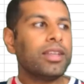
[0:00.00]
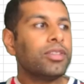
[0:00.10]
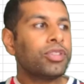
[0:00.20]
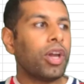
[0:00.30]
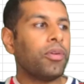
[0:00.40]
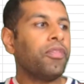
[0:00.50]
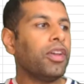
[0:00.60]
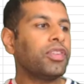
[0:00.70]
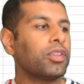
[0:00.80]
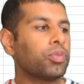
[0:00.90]
So
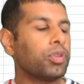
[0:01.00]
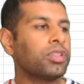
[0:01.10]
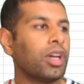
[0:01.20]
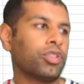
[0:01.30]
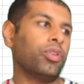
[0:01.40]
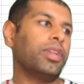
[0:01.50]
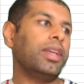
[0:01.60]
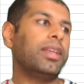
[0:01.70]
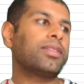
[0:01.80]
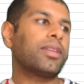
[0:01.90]
first thing I just want to touch on
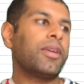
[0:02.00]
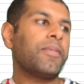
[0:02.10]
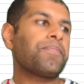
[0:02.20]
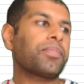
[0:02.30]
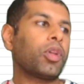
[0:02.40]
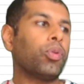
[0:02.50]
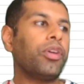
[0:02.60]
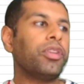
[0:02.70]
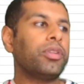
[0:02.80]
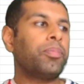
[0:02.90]
is,
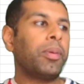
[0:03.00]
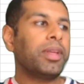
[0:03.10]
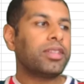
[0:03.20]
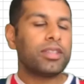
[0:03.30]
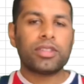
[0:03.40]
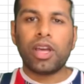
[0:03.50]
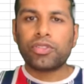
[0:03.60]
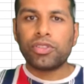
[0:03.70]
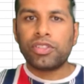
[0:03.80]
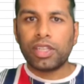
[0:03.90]
although the, the Premier League season
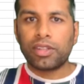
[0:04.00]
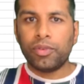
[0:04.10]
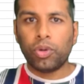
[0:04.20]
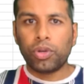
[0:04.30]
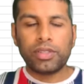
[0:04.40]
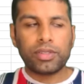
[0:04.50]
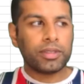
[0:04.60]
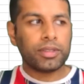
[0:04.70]
starts on the sixth of August,